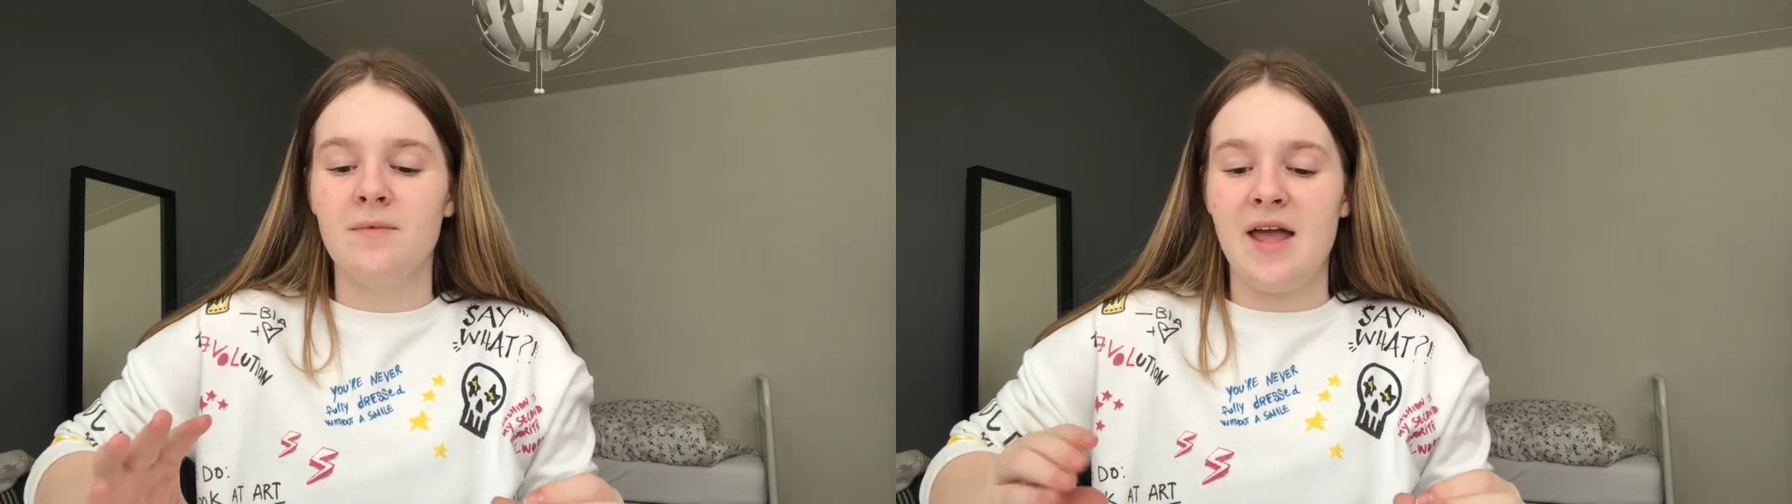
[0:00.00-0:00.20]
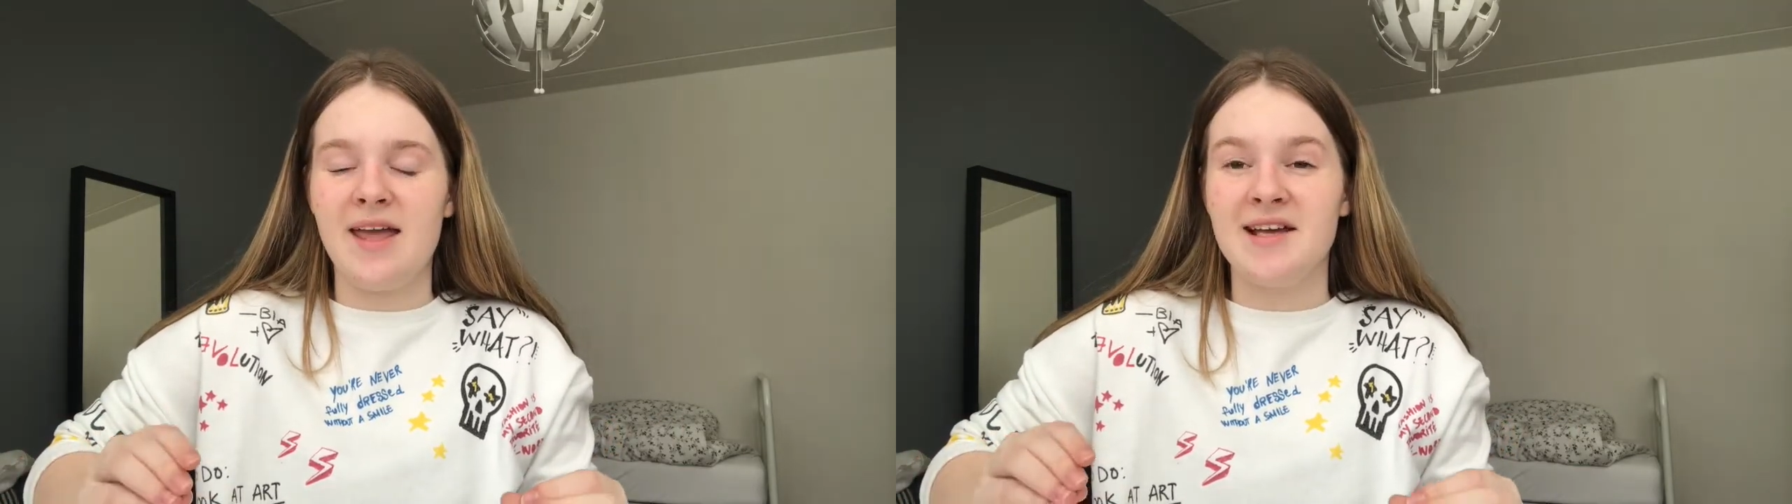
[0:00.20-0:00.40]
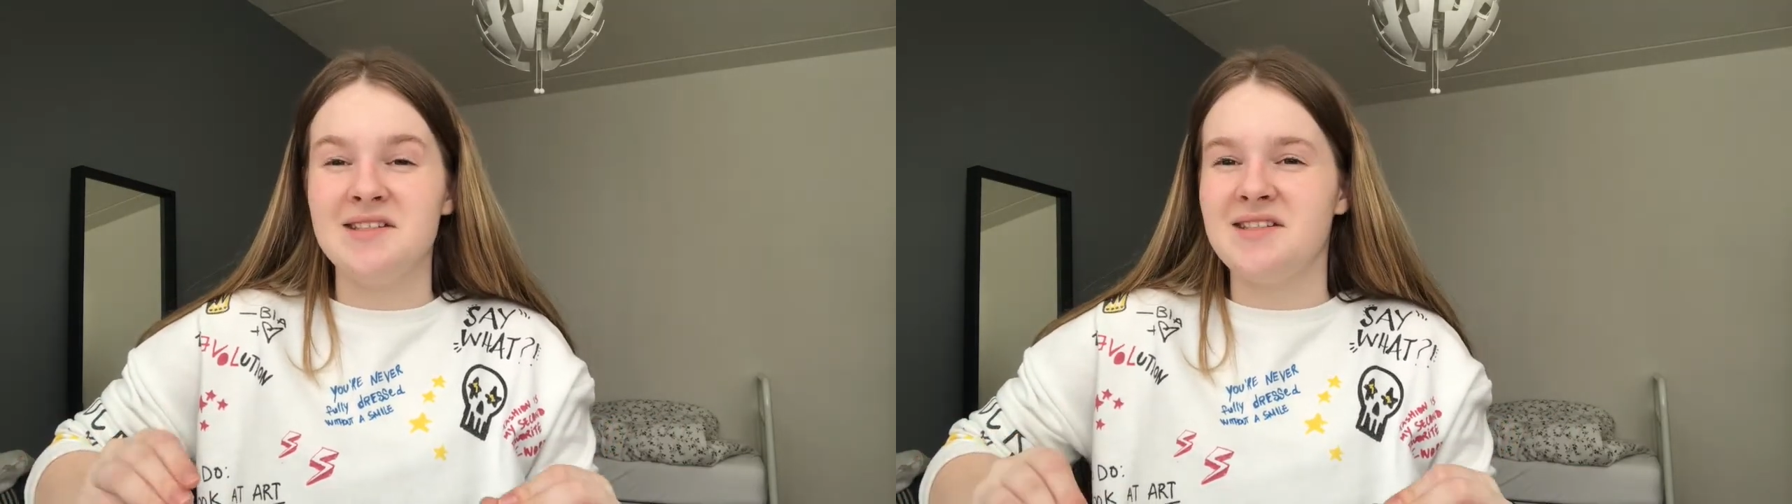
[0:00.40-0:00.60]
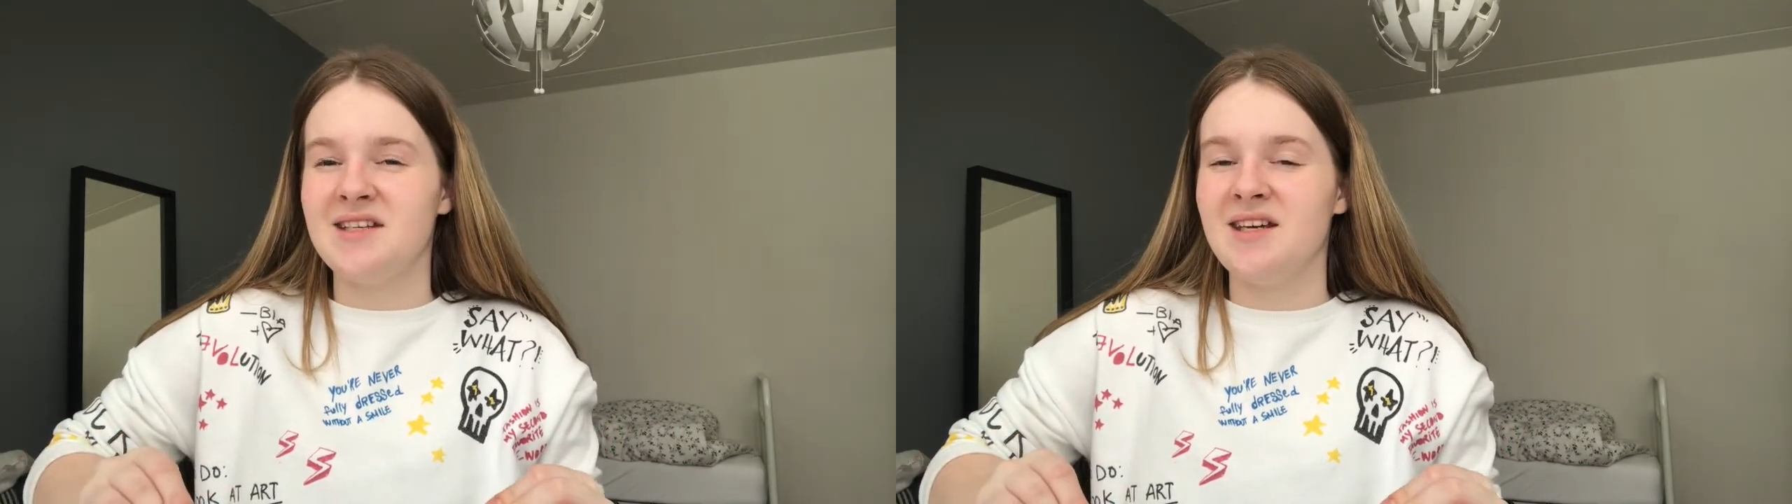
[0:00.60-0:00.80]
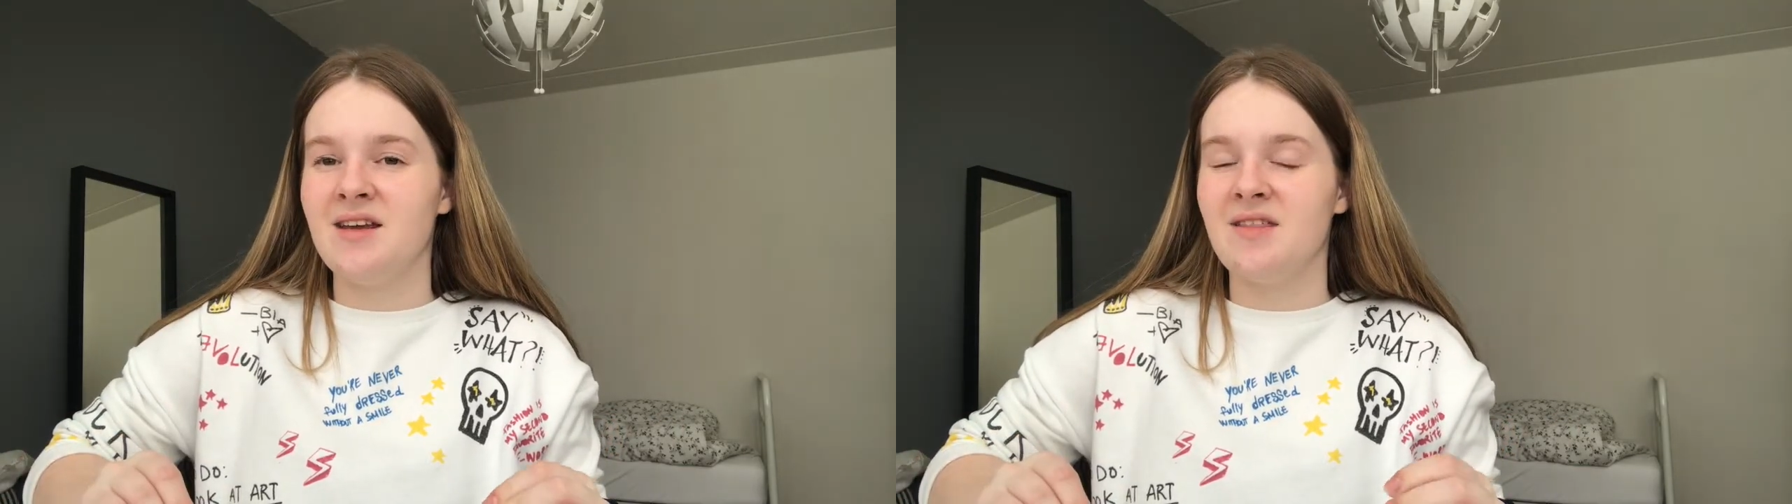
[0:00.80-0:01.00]
they can
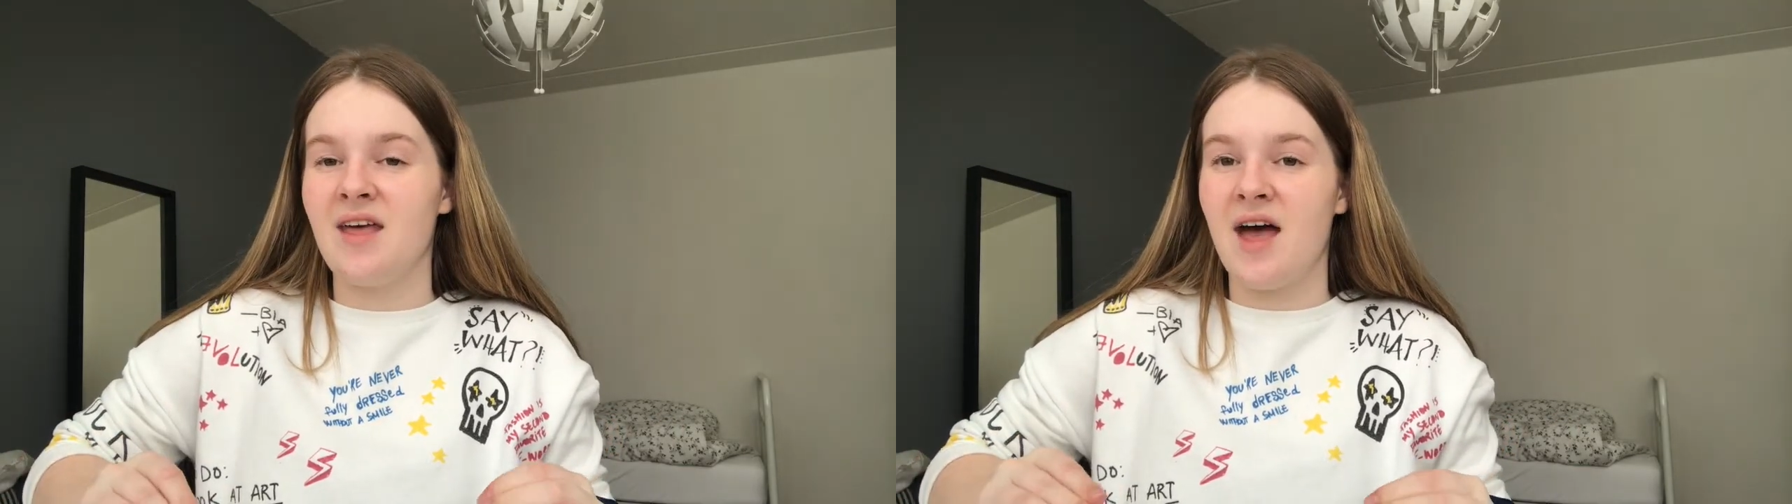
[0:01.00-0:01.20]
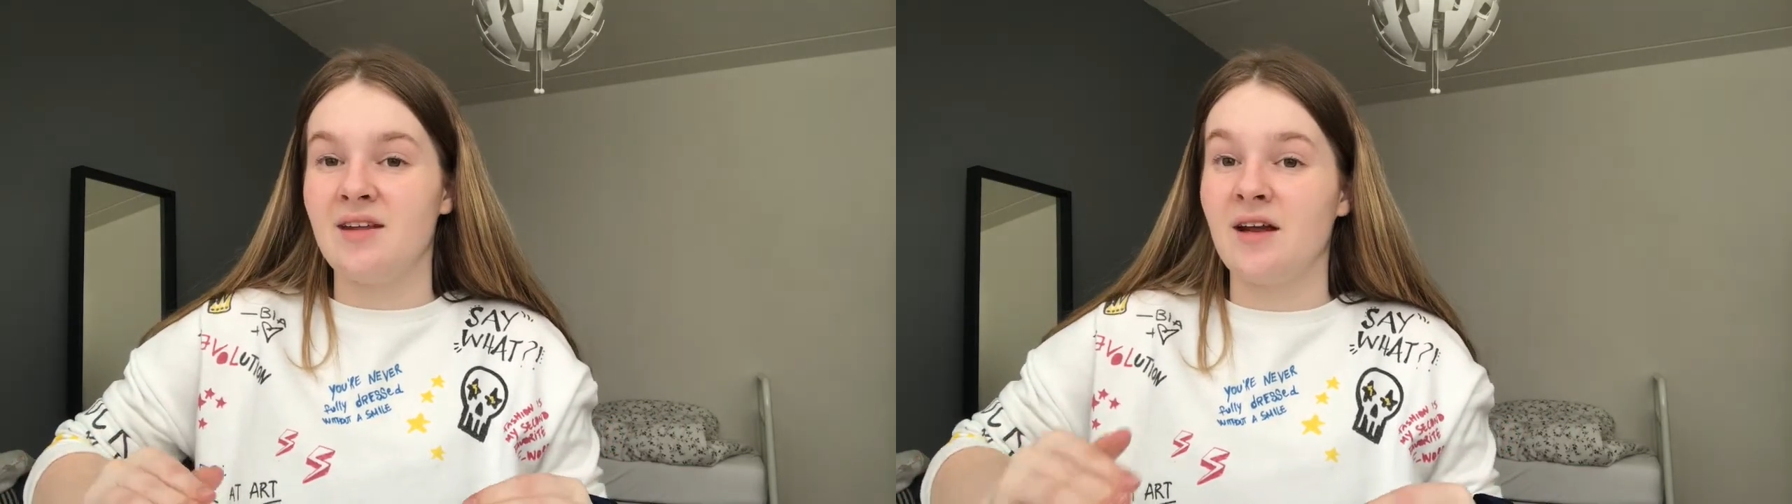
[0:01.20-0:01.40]
see that